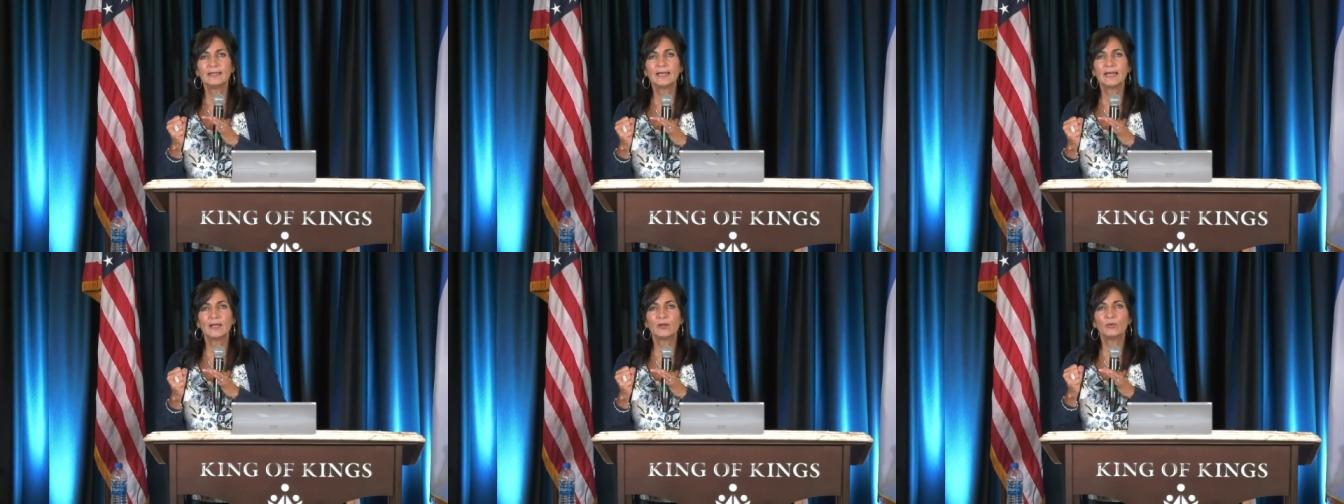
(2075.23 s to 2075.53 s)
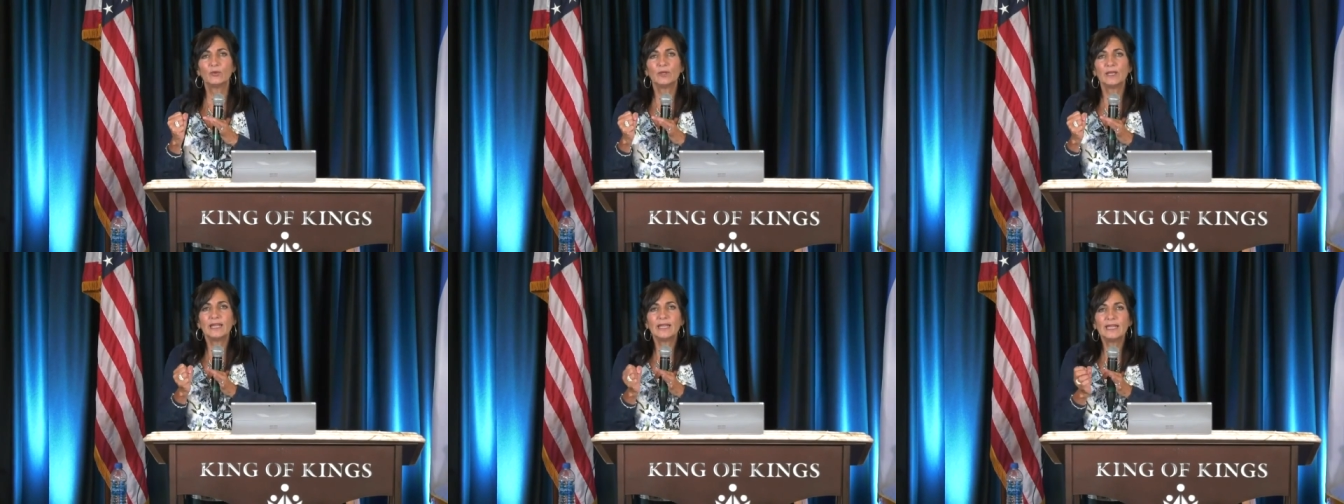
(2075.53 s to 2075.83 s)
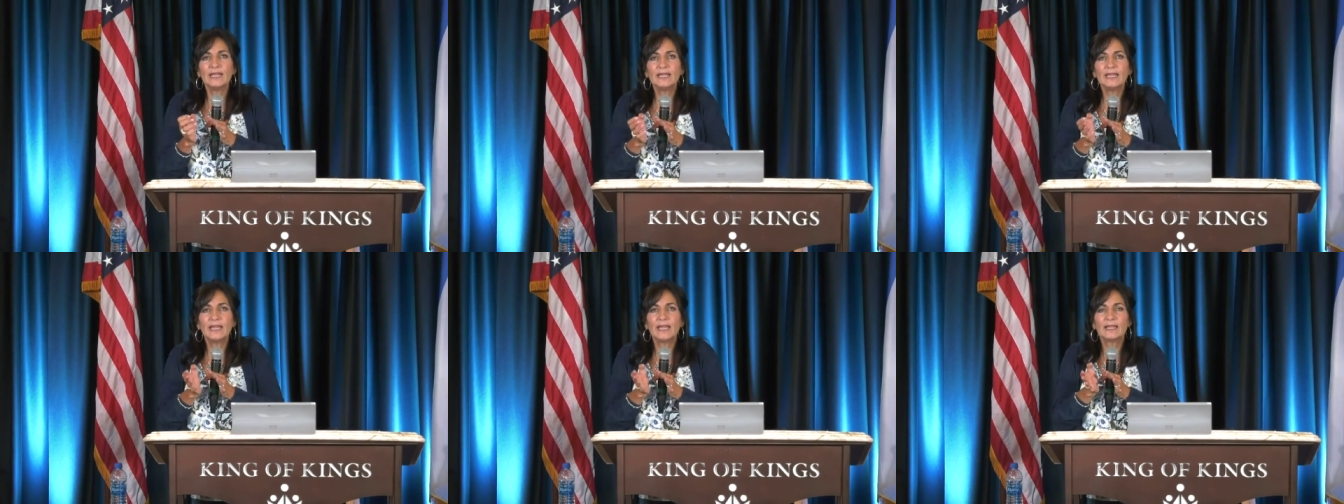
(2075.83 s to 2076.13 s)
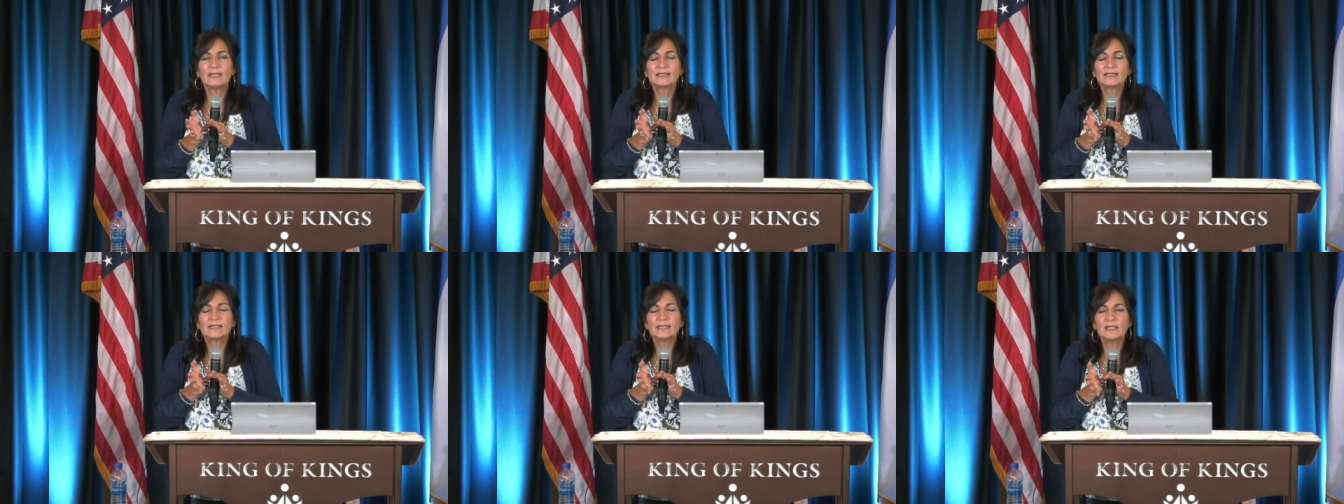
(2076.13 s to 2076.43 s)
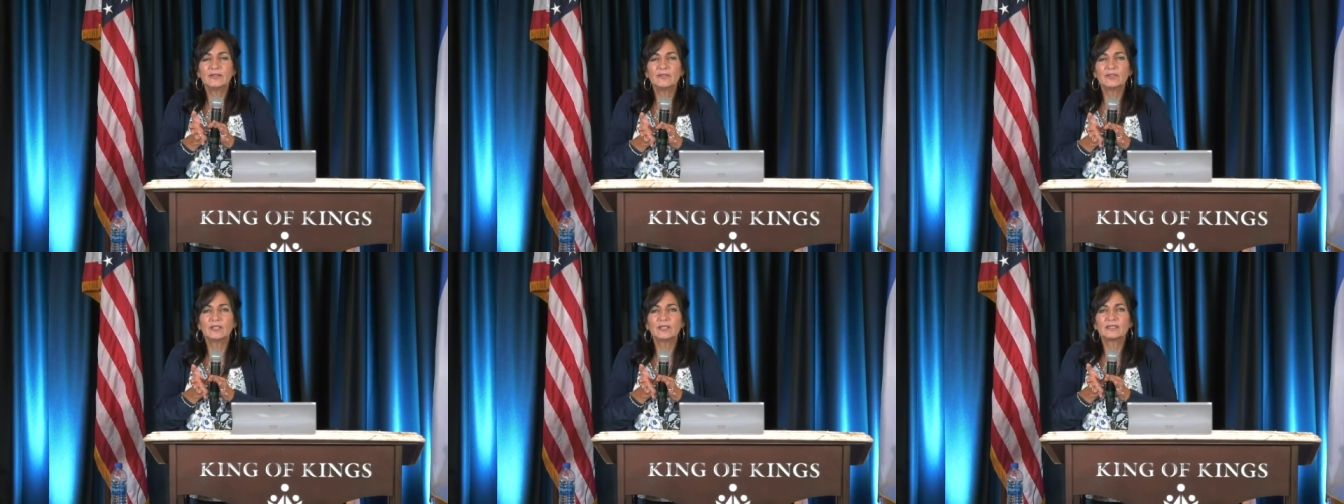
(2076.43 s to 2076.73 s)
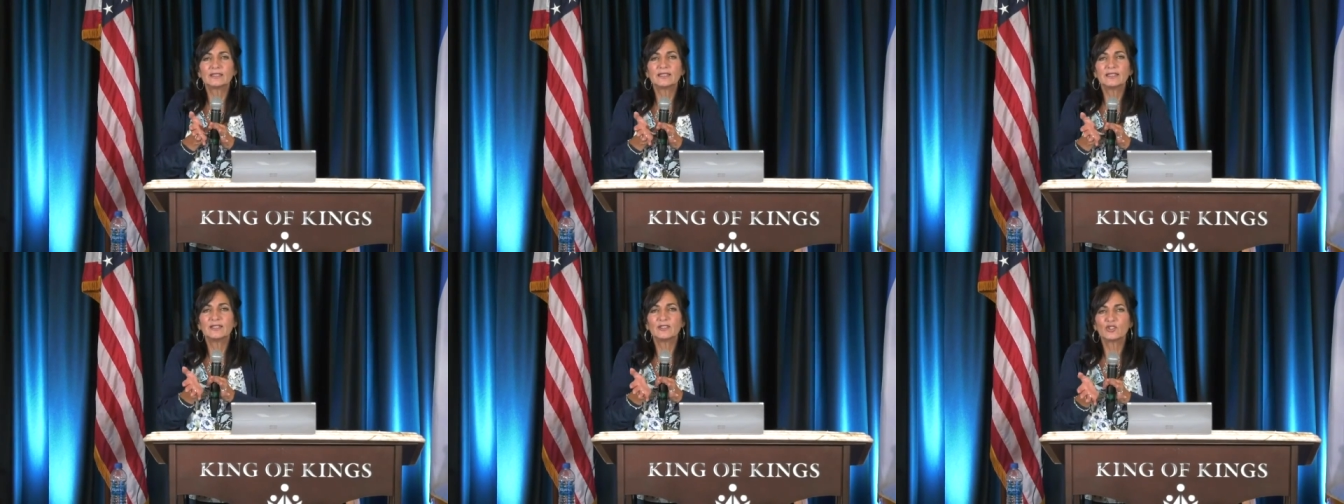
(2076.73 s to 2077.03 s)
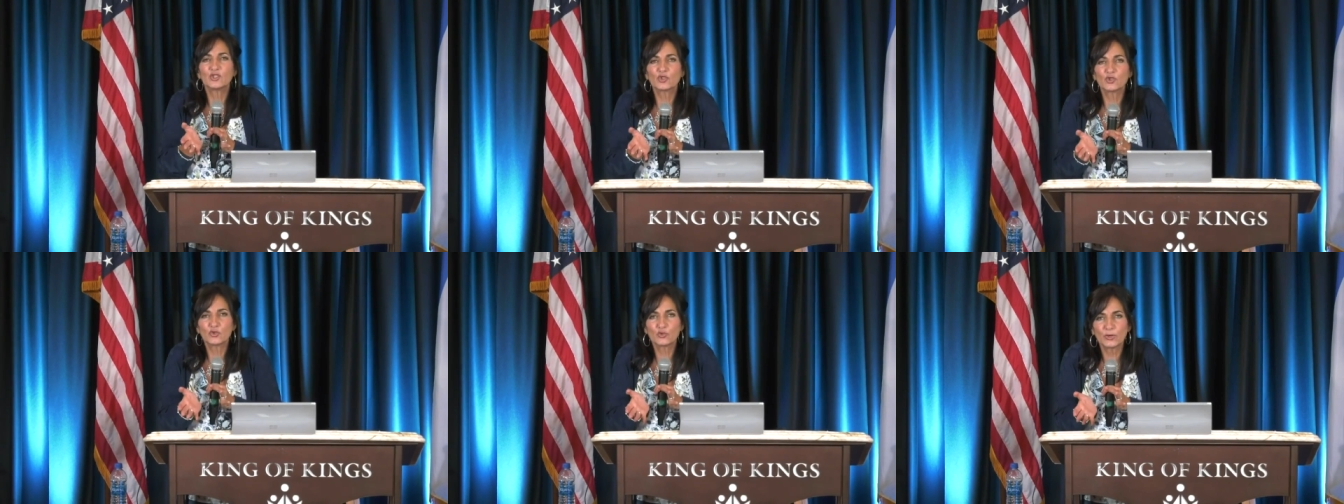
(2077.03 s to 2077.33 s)
and that He has given
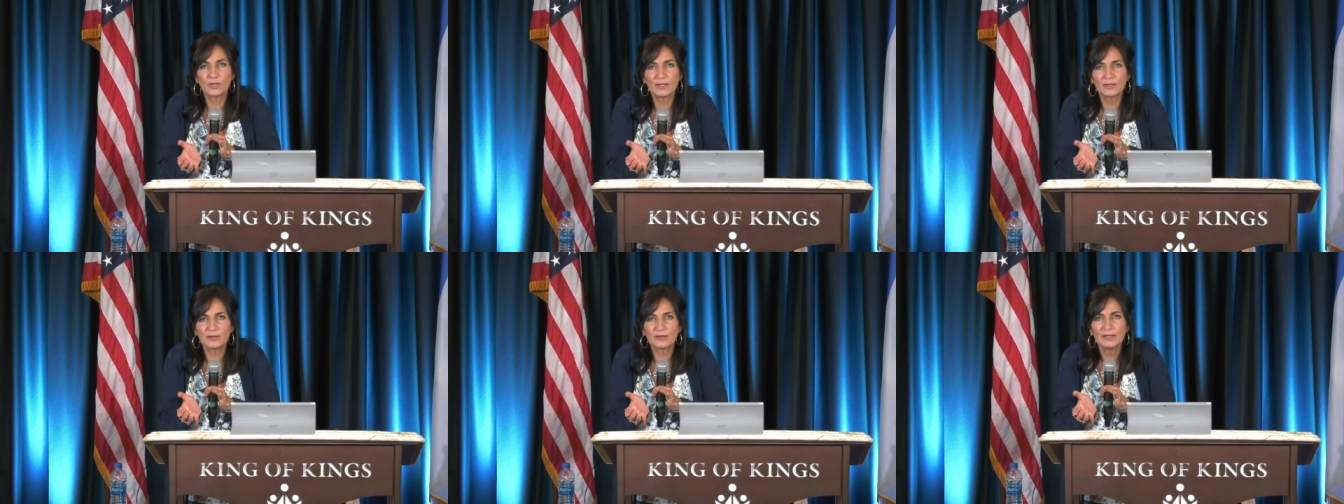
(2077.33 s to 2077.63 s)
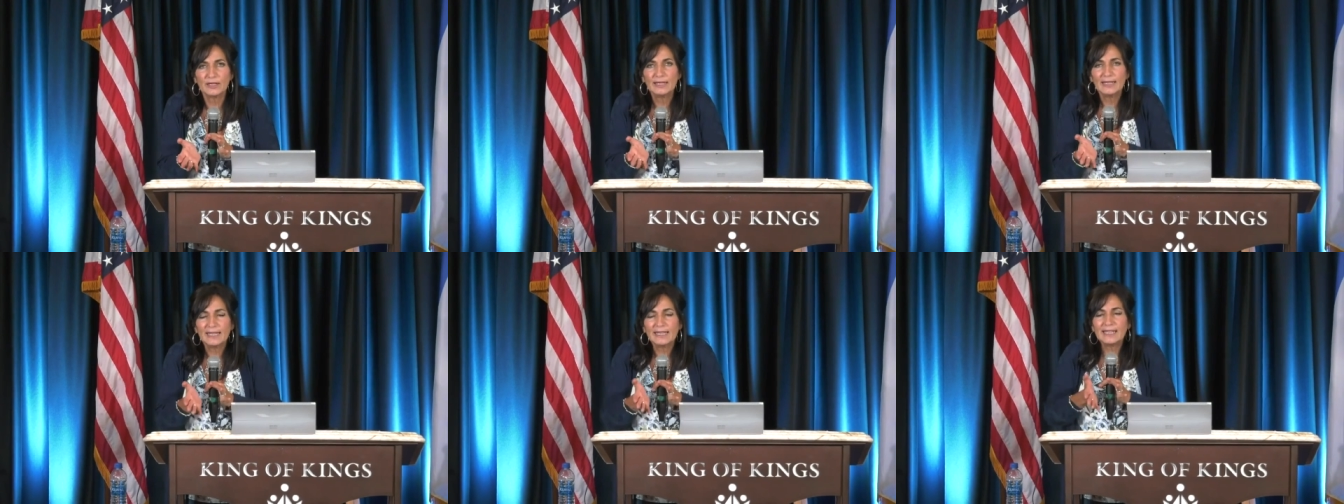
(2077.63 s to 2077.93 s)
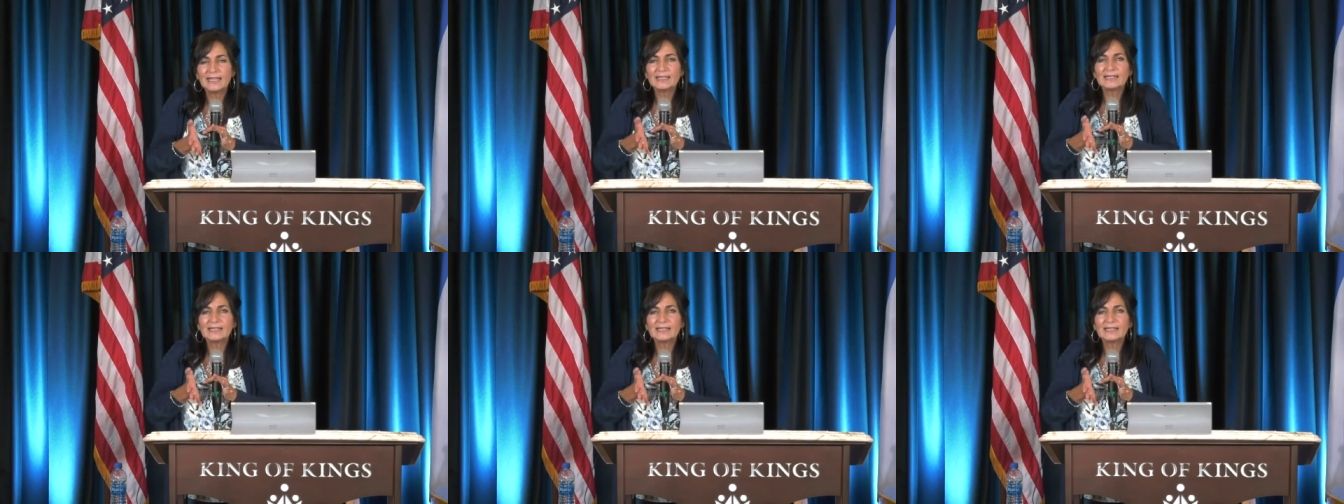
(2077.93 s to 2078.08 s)
us His strength.